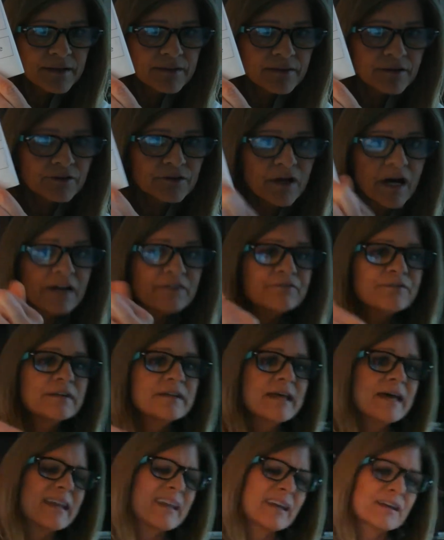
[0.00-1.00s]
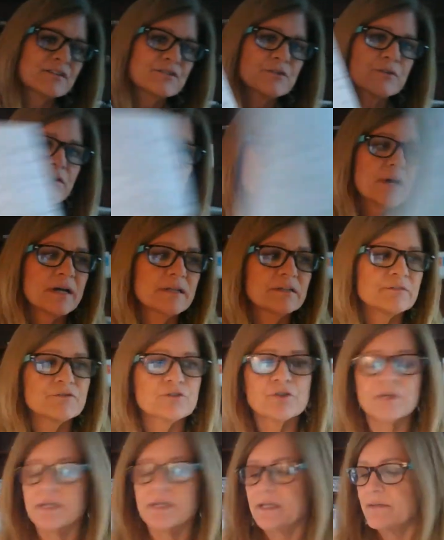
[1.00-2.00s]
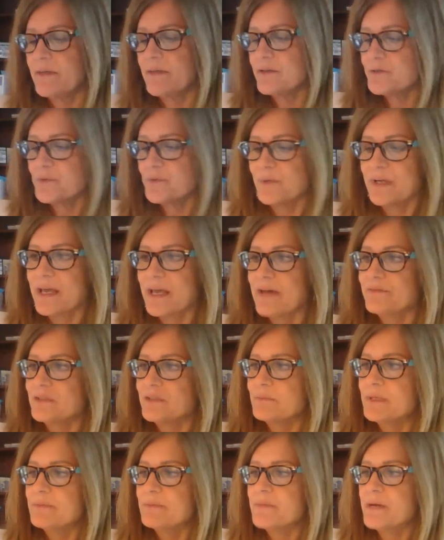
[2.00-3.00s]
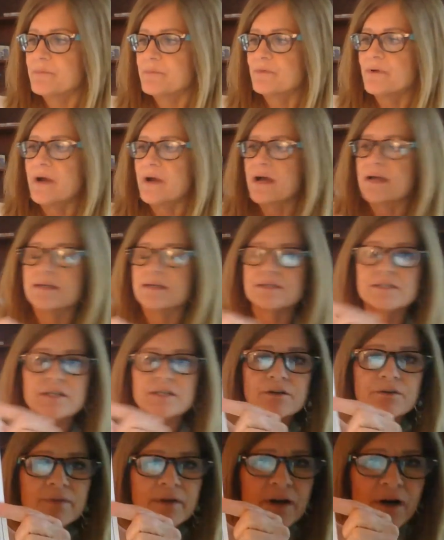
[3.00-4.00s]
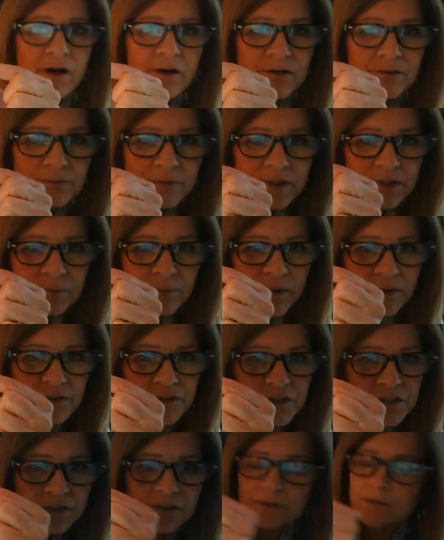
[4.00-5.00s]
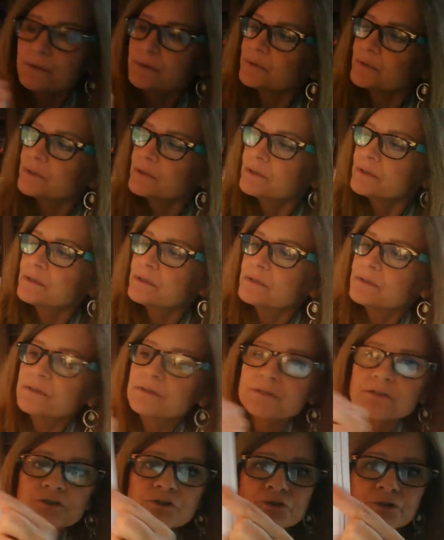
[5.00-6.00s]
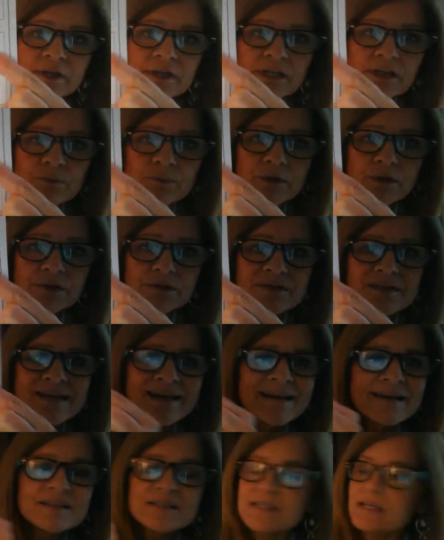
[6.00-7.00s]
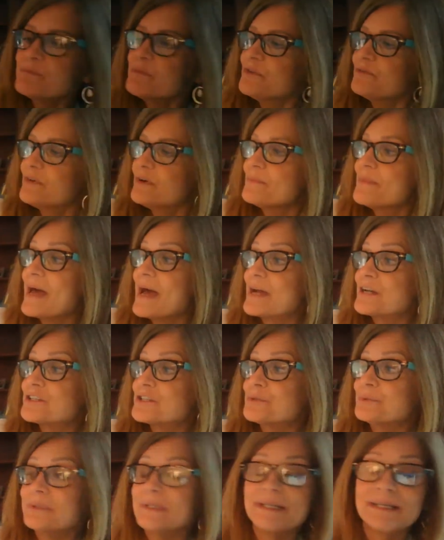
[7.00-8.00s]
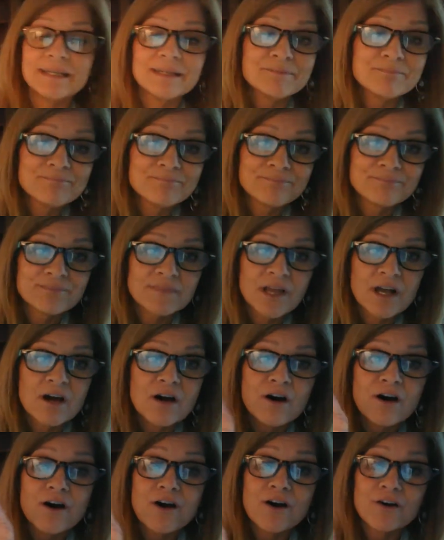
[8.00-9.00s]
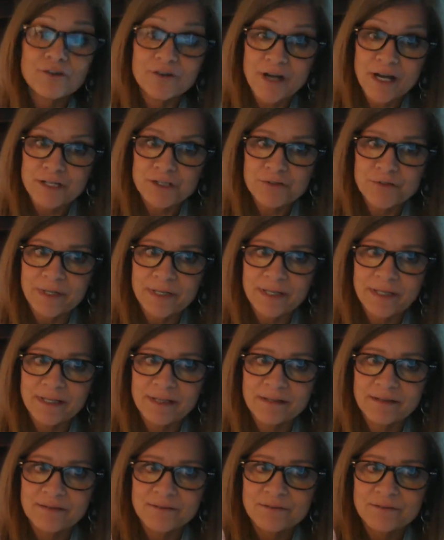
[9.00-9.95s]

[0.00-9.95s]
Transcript: They're not phonetic, so they're kind of tricky. They sort of have to be memorized. Here they are in Read Well too. Tricky words. Some of them actually are not tricky.